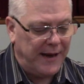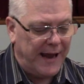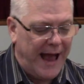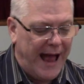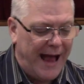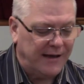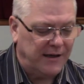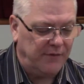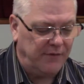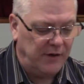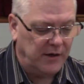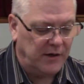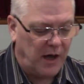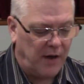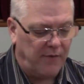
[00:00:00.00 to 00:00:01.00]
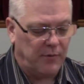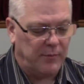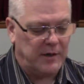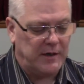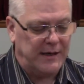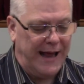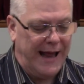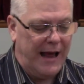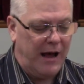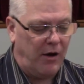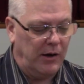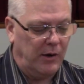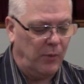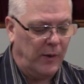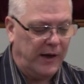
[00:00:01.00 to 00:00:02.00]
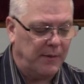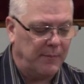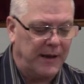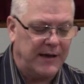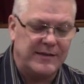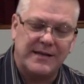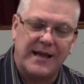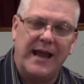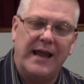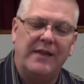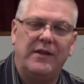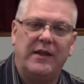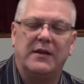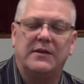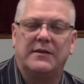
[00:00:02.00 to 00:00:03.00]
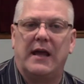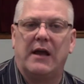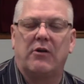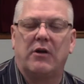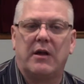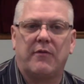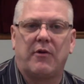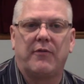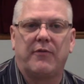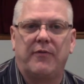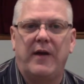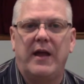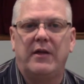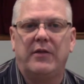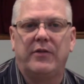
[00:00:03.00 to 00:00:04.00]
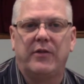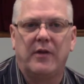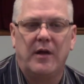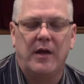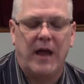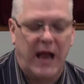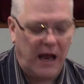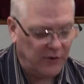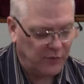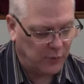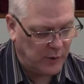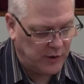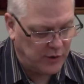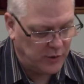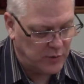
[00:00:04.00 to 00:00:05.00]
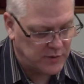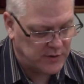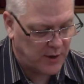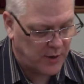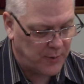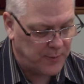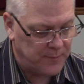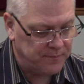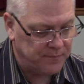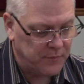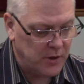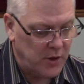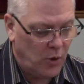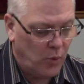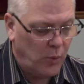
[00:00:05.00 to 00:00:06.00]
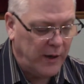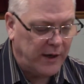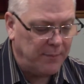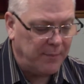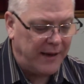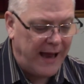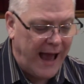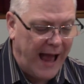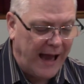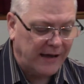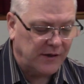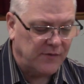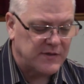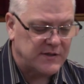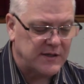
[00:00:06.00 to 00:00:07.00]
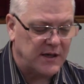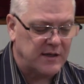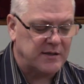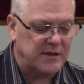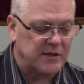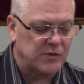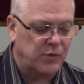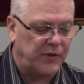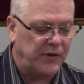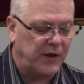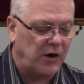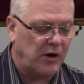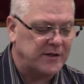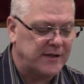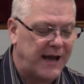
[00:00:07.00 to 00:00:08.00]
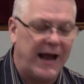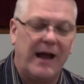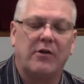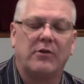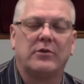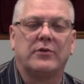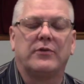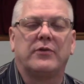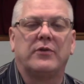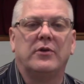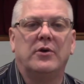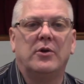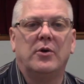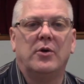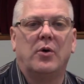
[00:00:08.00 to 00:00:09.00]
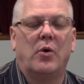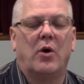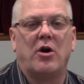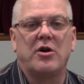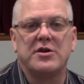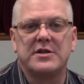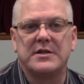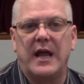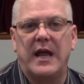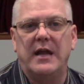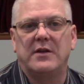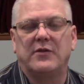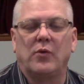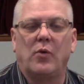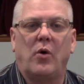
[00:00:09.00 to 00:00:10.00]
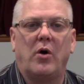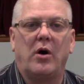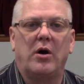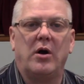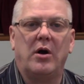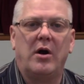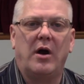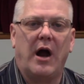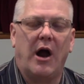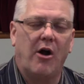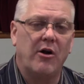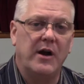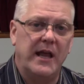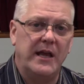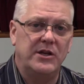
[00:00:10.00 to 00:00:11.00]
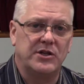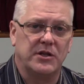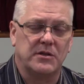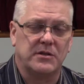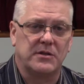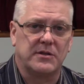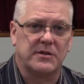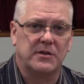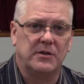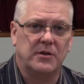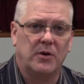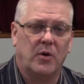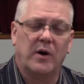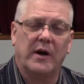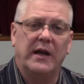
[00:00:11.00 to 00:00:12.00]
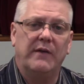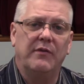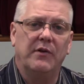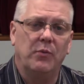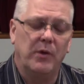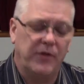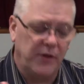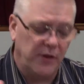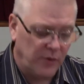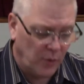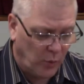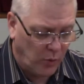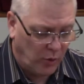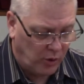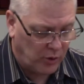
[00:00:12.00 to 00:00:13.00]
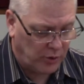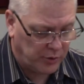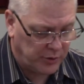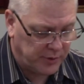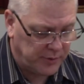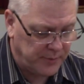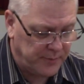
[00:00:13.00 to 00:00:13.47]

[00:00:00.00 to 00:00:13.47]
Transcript: be active in government now, and we can maintain the integrity of our faith as we do so. We can be active citizens within our towns or our states or our nations or even within the world,